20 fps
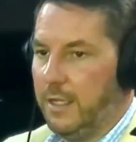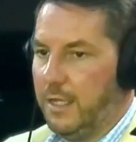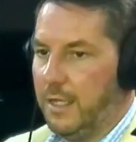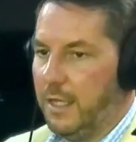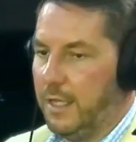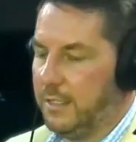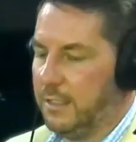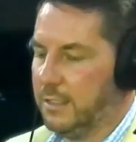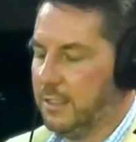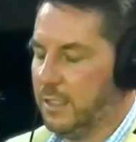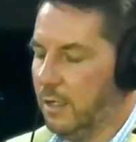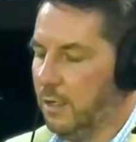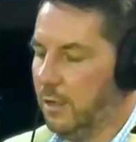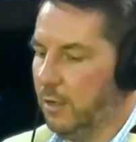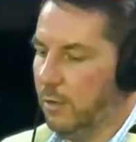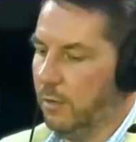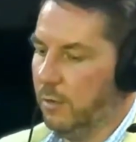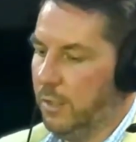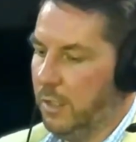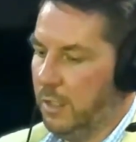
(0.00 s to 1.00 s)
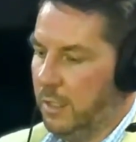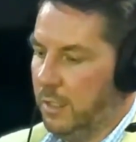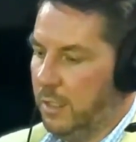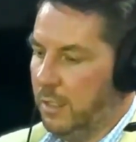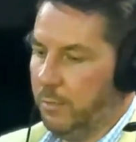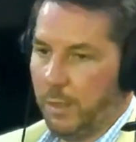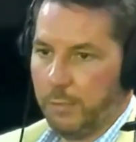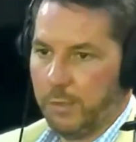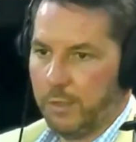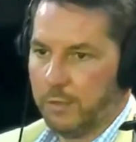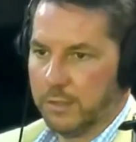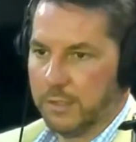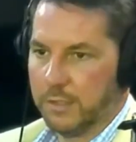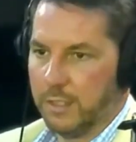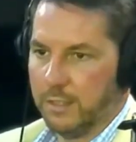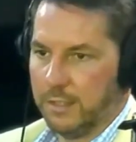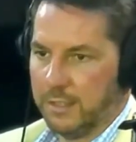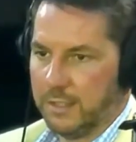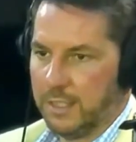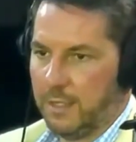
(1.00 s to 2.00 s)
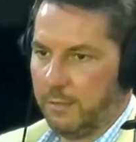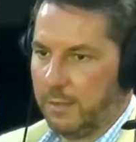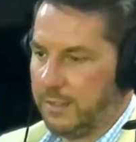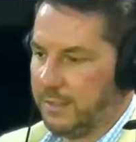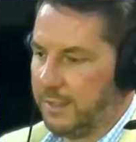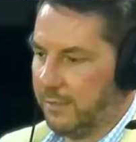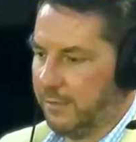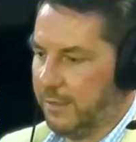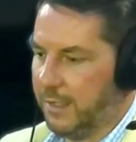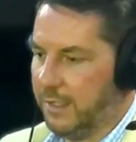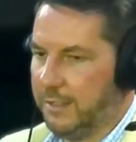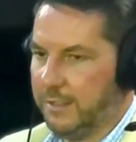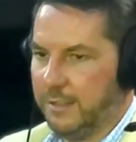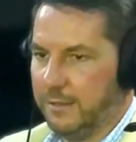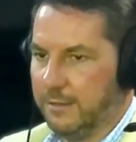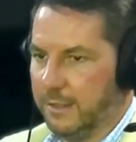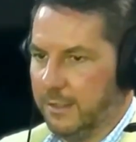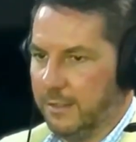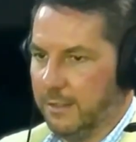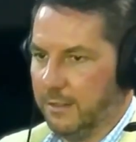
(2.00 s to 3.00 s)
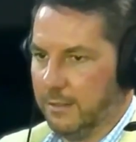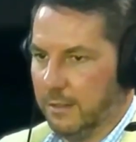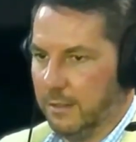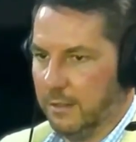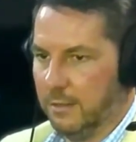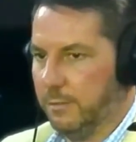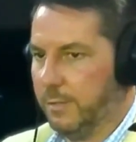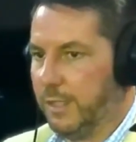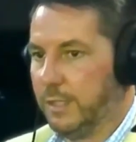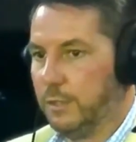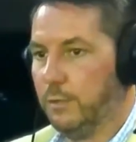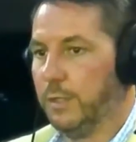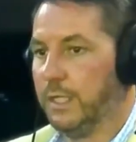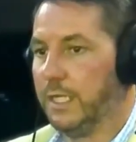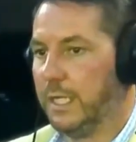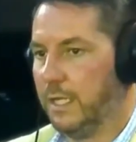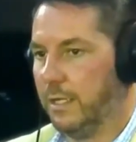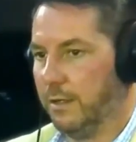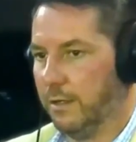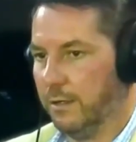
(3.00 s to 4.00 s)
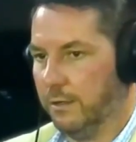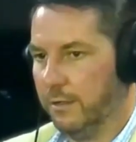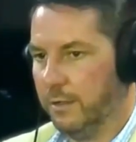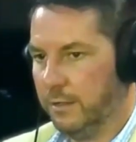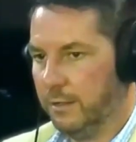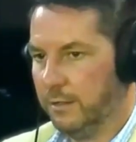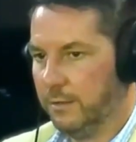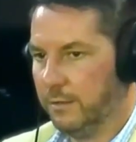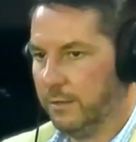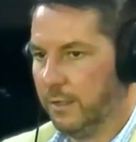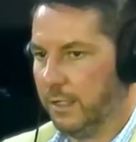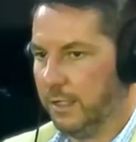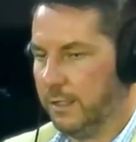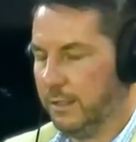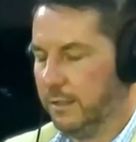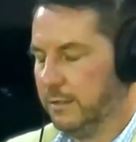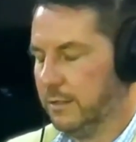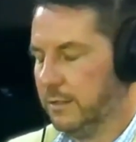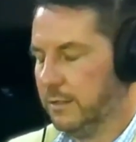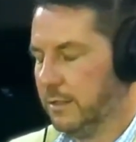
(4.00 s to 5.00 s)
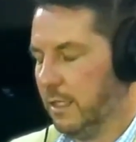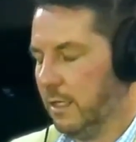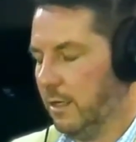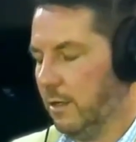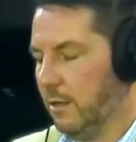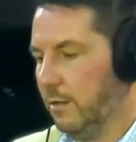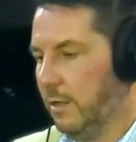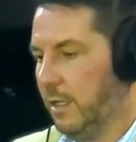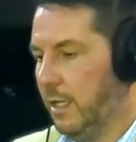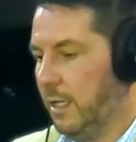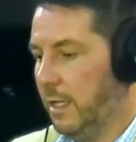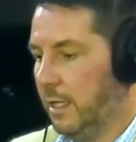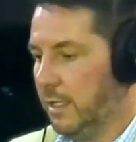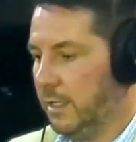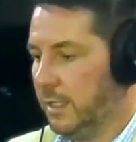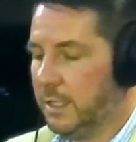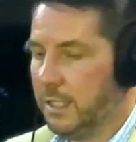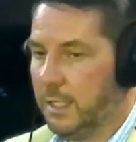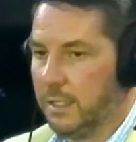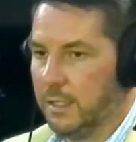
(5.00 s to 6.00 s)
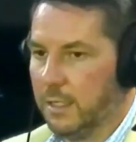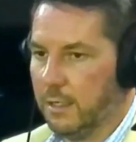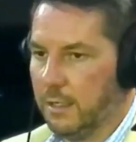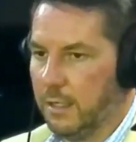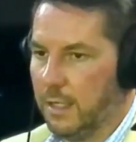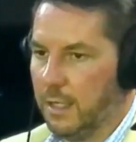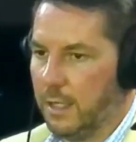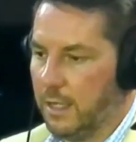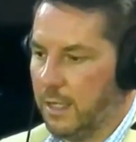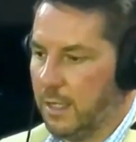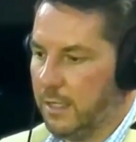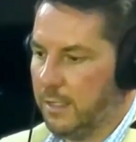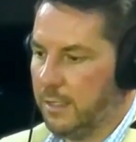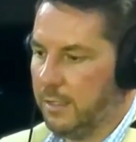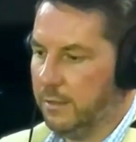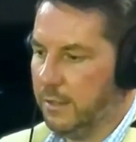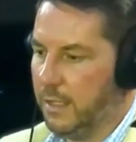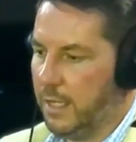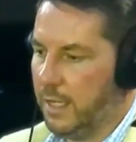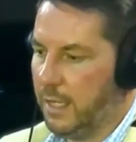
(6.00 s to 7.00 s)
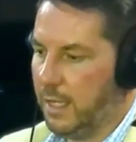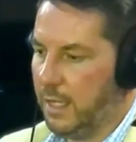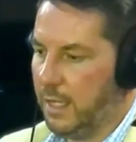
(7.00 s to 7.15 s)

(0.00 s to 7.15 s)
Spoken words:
And so my broker said the same. He's like, Ryan, you're going to learn by doing here. Yep. Right. Yep. So, and I did. And